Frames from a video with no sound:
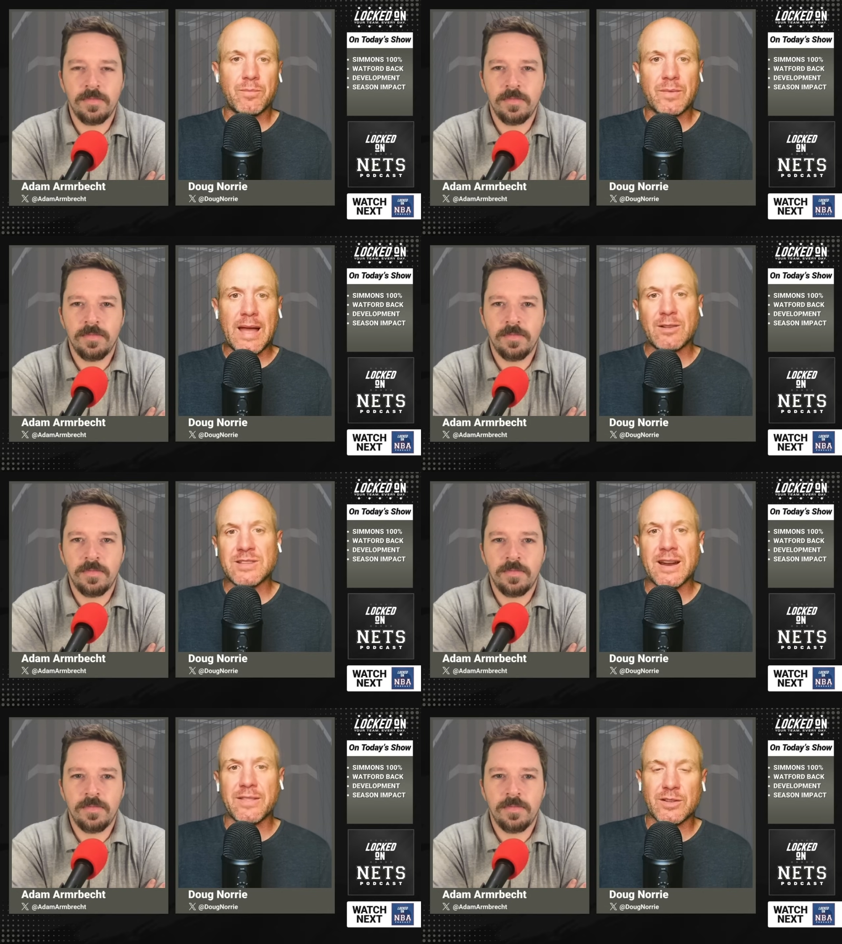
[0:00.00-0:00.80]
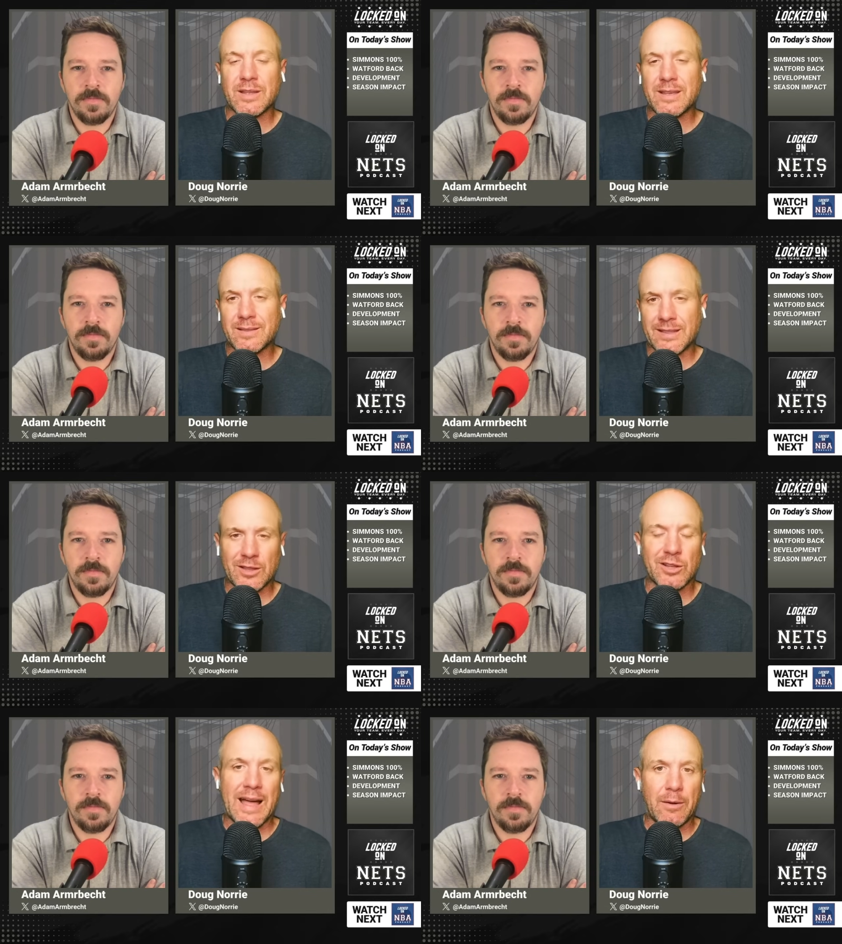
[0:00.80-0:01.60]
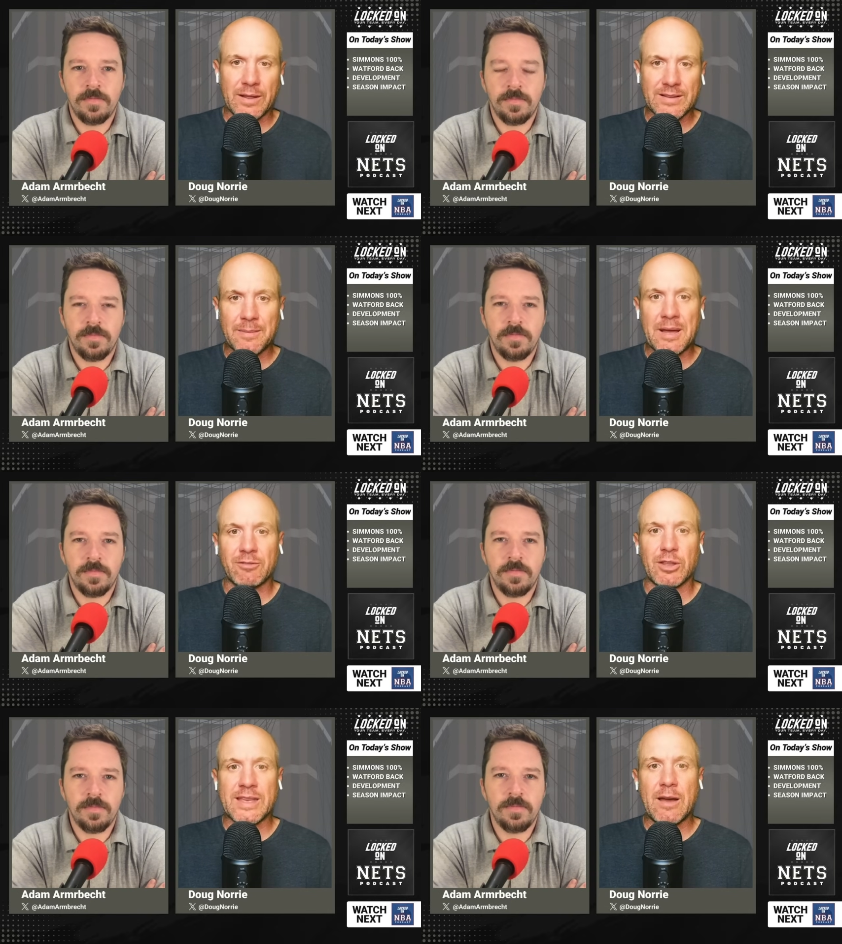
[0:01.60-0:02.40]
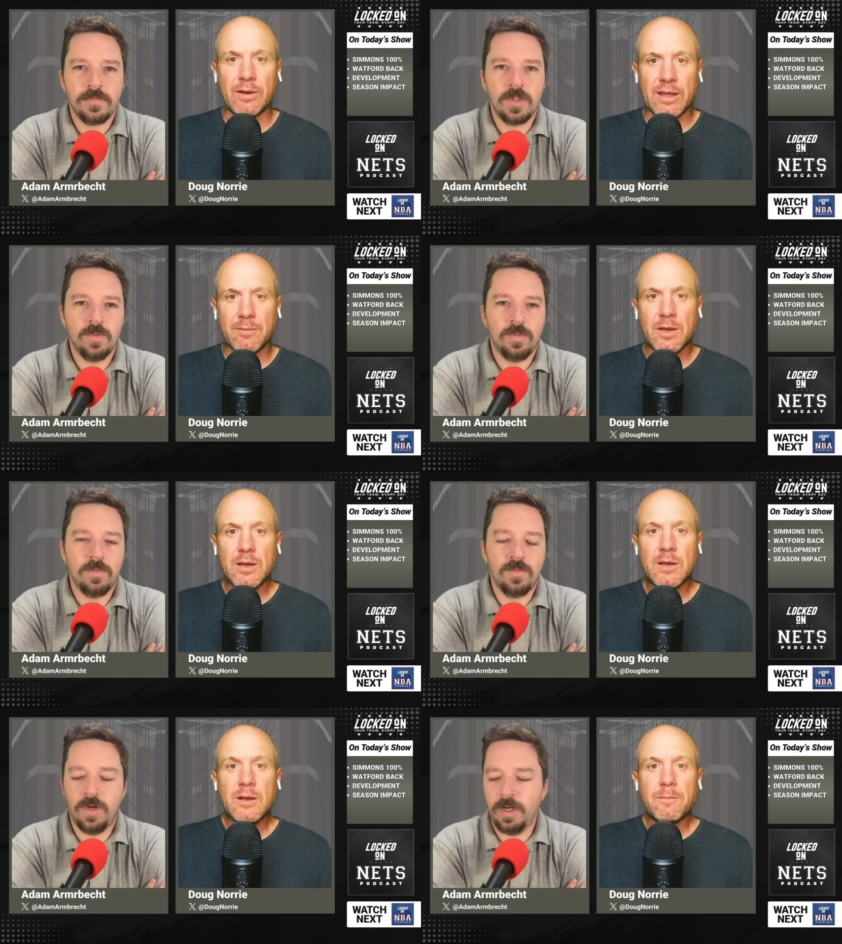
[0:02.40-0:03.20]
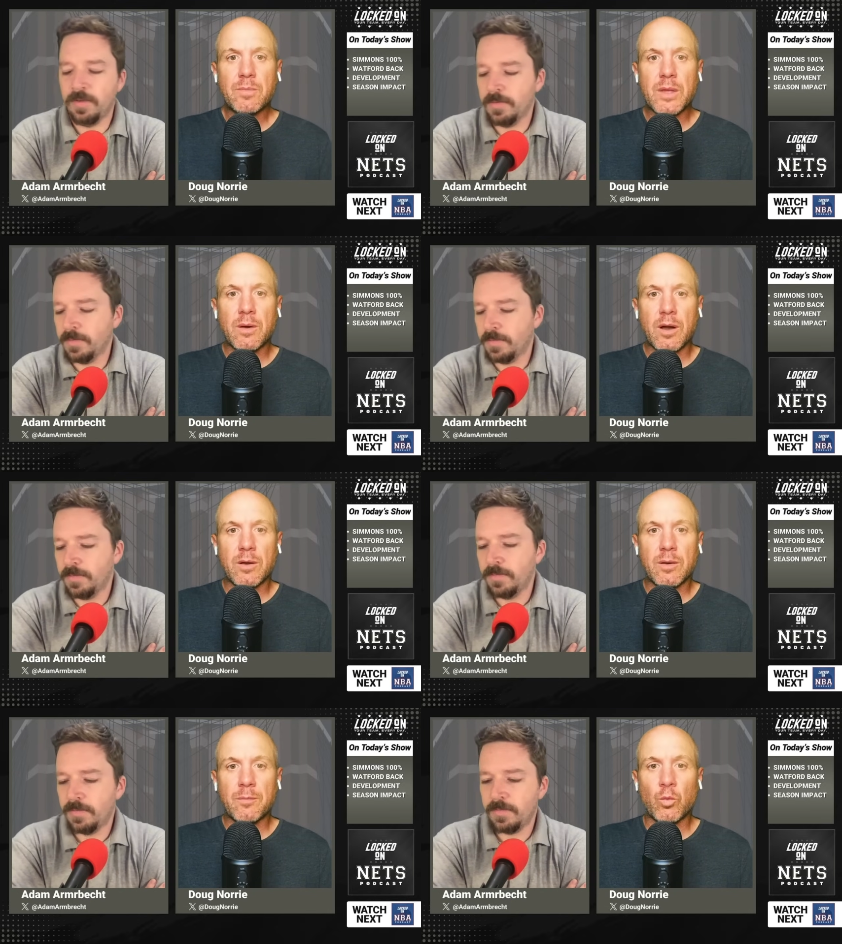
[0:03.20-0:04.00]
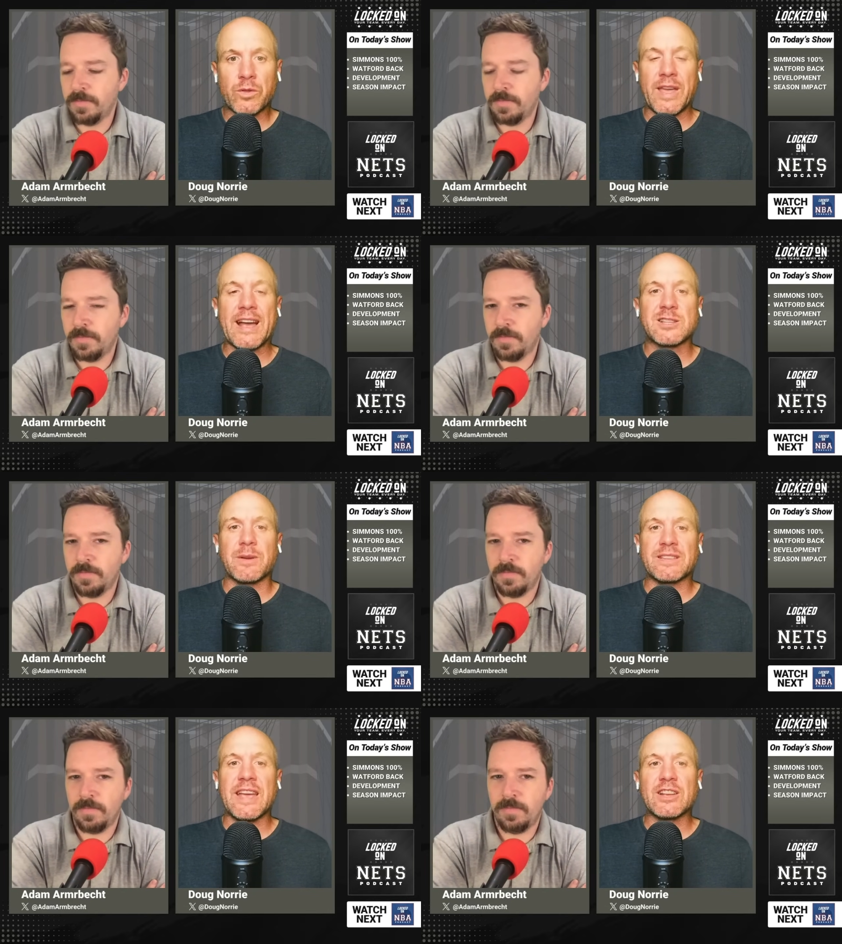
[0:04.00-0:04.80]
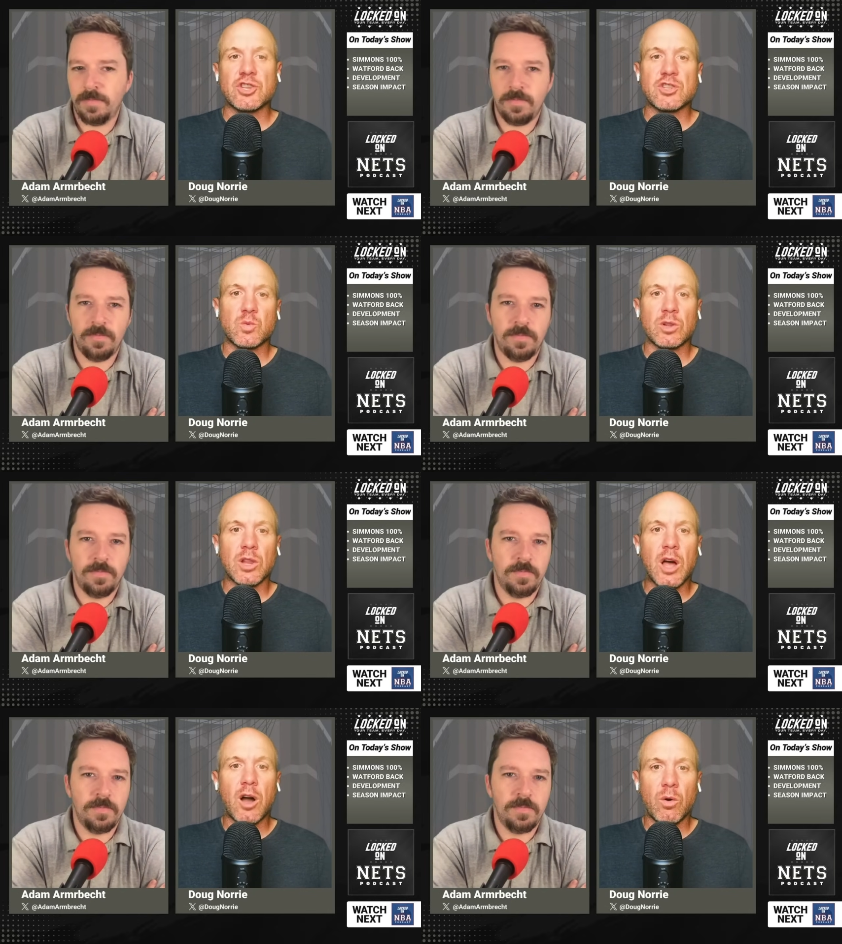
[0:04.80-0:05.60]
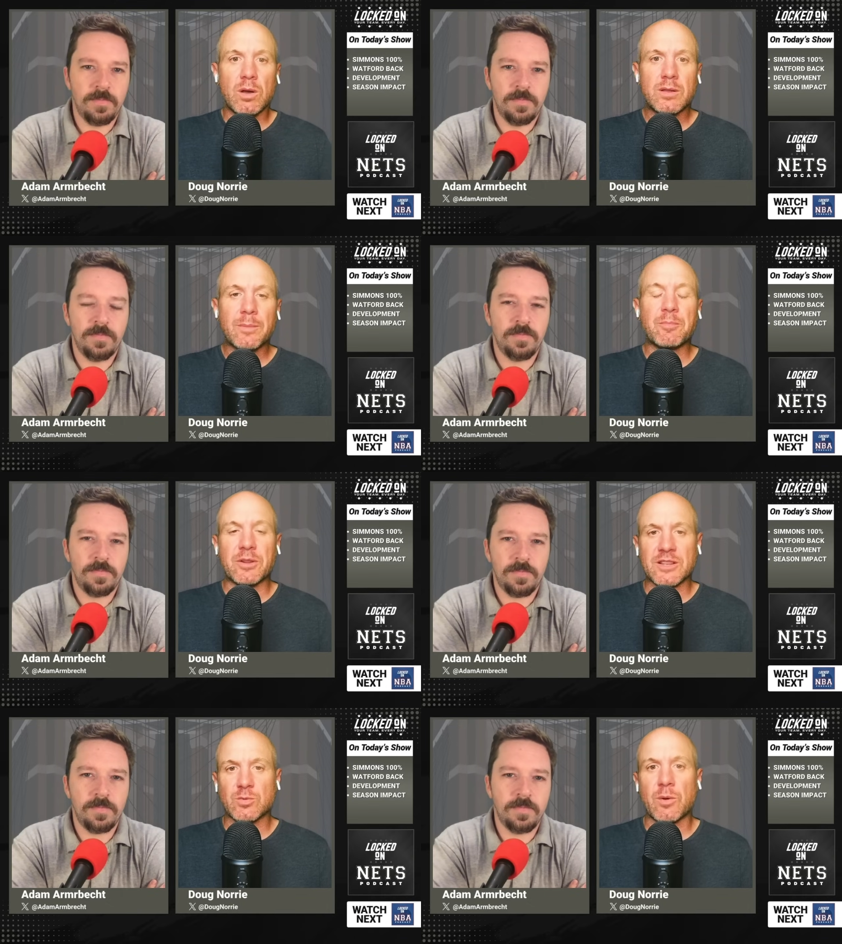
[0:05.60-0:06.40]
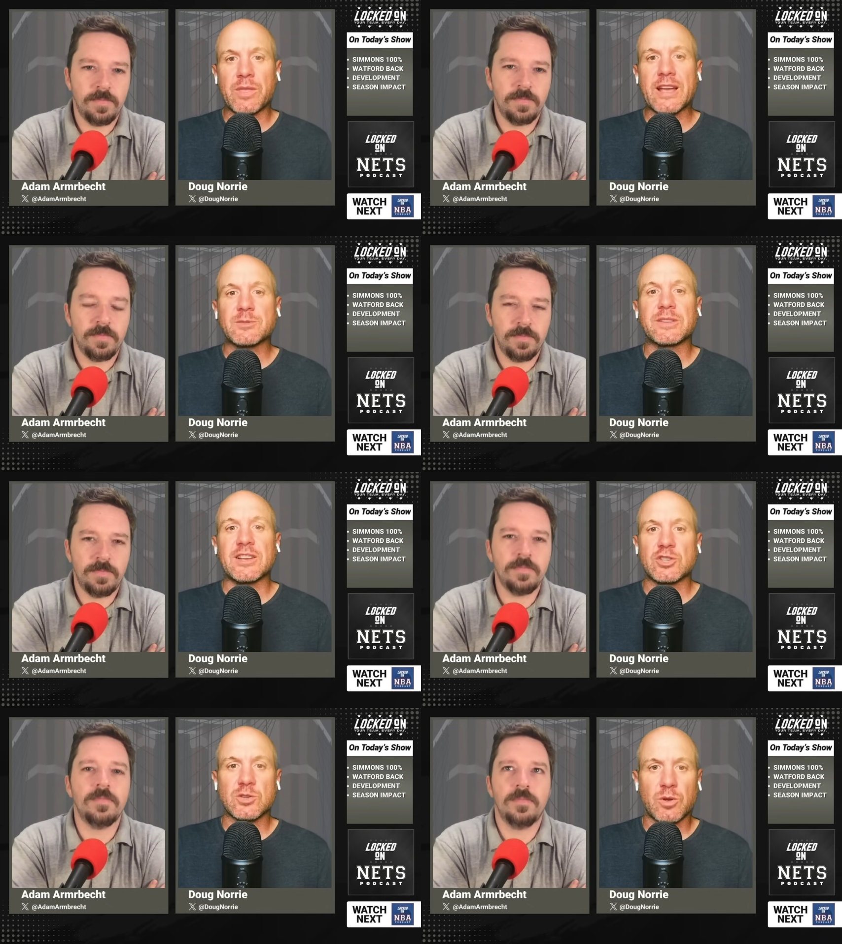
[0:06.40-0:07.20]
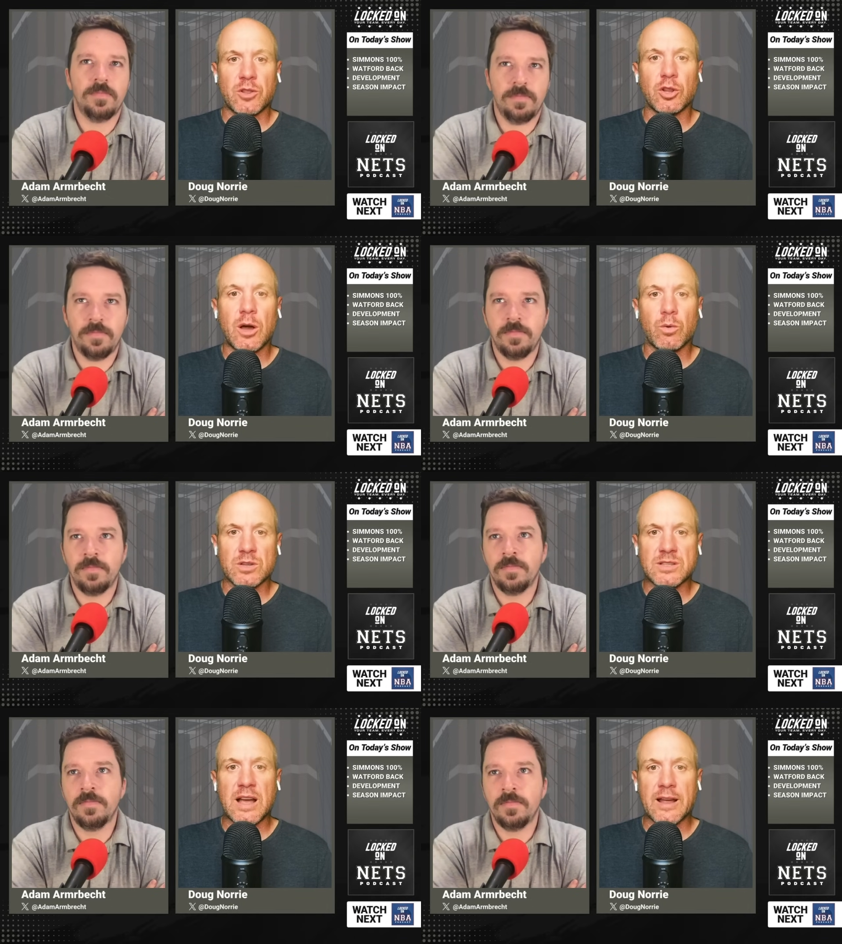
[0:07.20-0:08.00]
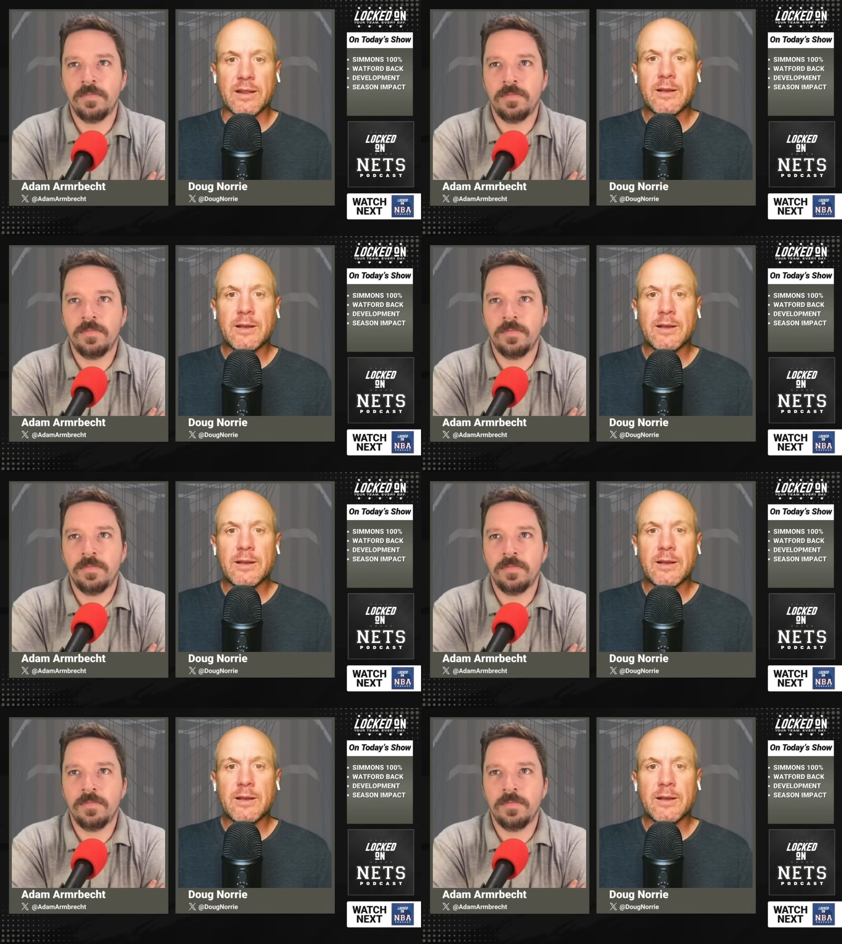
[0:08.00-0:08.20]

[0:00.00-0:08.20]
Speaker 1: outside of the like the Clowneys, I'm not really counting him. Right. Where the expectations were low. Let me put it this way: where the expectations were on the lower mm-hmm. side,